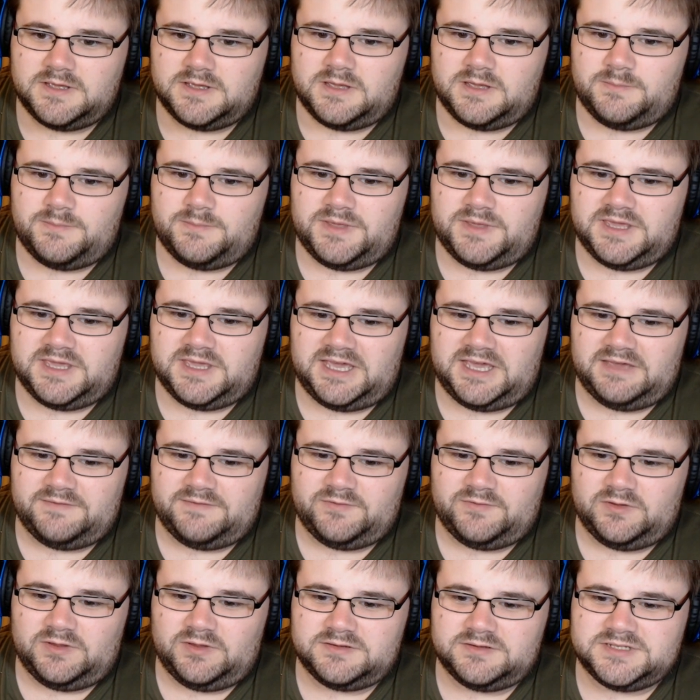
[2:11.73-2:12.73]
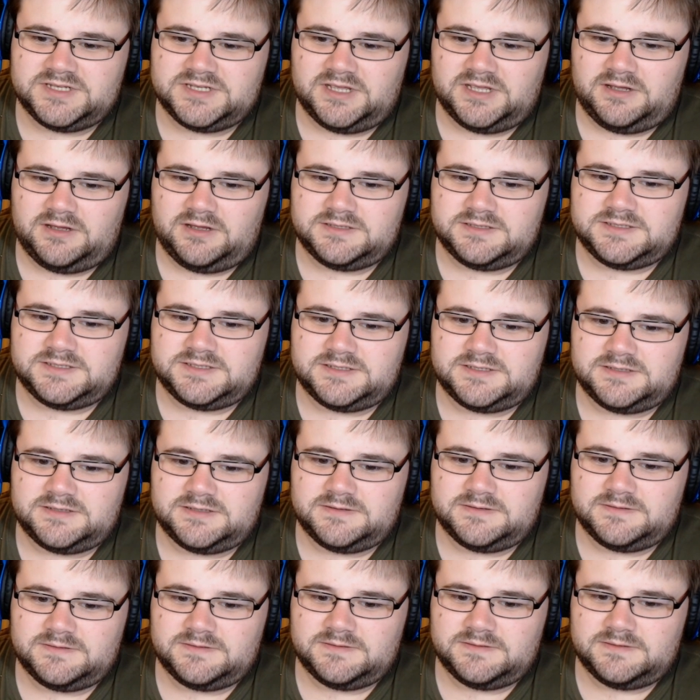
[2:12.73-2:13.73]
Be careful of those cards.
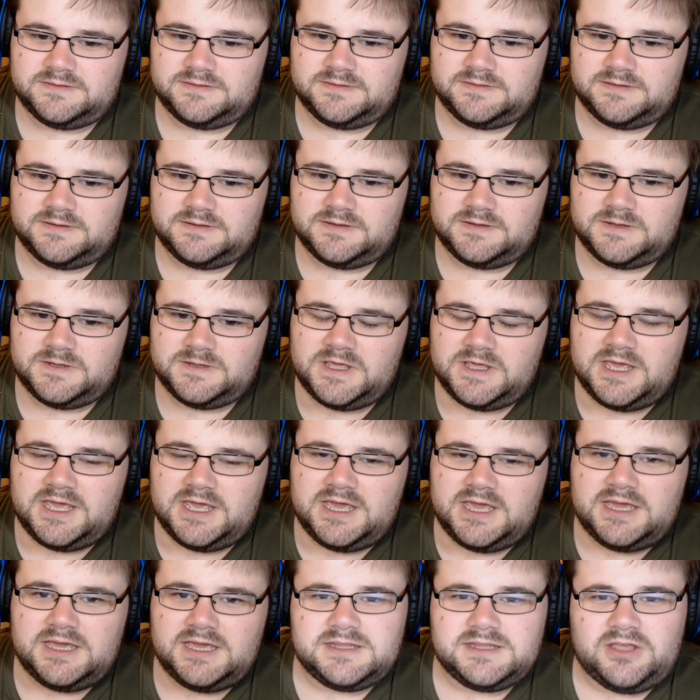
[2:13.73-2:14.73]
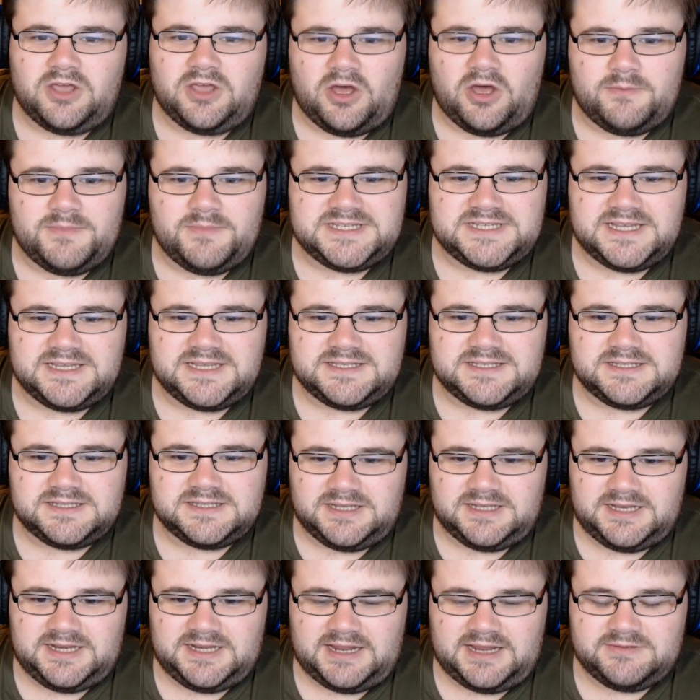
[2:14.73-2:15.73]
The commentator,
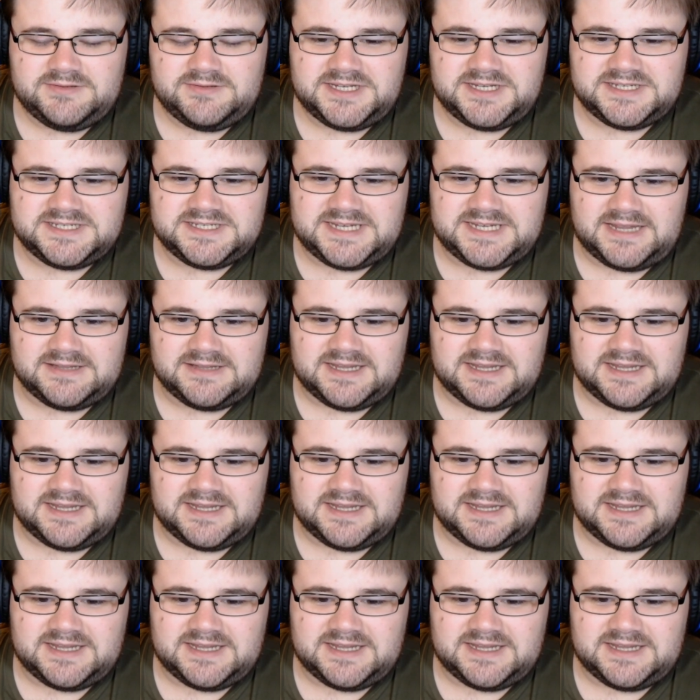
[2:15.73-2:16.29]
the announcer, sounds like